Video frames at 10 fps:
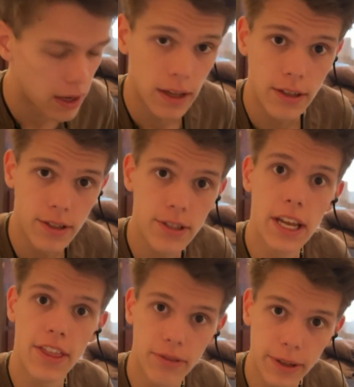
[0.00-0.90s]
This is
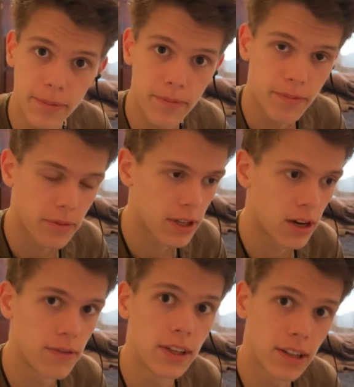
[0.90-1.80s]
day 3
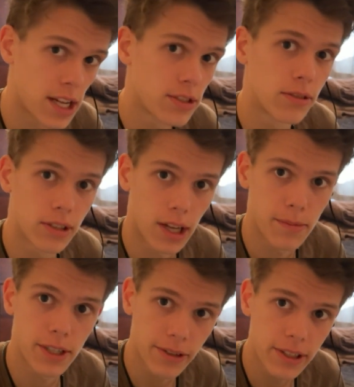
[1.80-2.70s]
of the Classical Climb
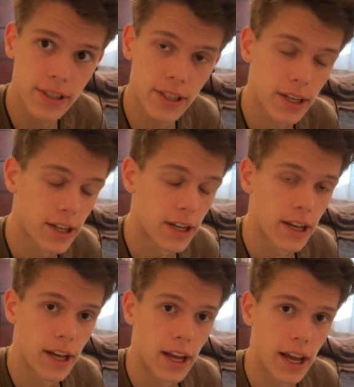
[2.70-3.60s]
series,
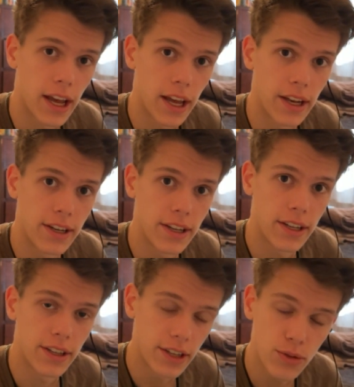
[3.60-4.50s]
and
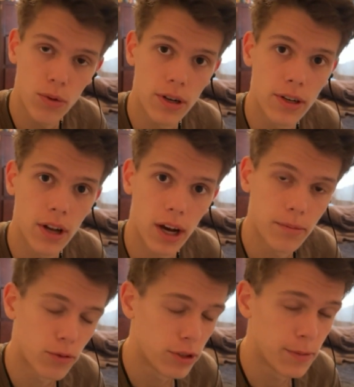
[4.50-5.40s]
in this one, I'm
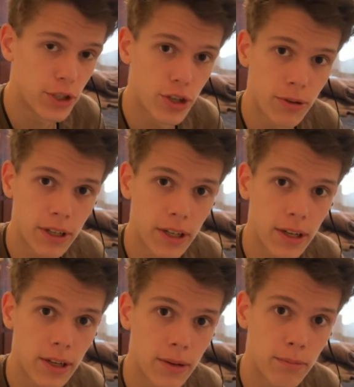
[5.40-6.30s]
going to be showing
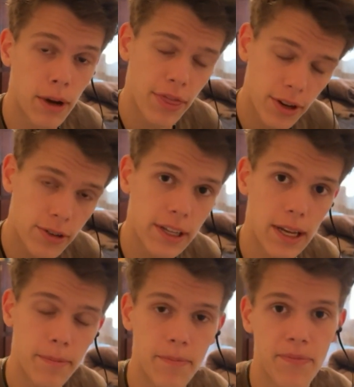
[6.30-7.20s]
my third
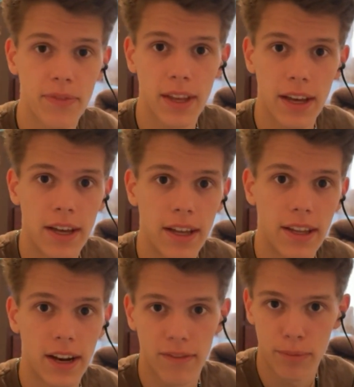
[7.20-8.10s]
game
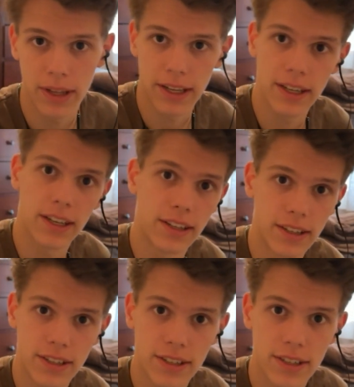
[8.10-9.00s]
that I've played in
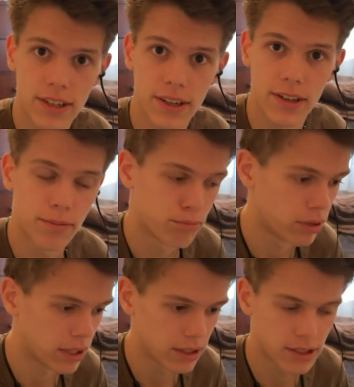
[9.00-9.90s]
this
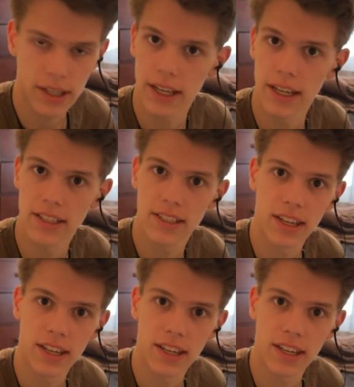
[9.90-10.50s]
playlist, I guess,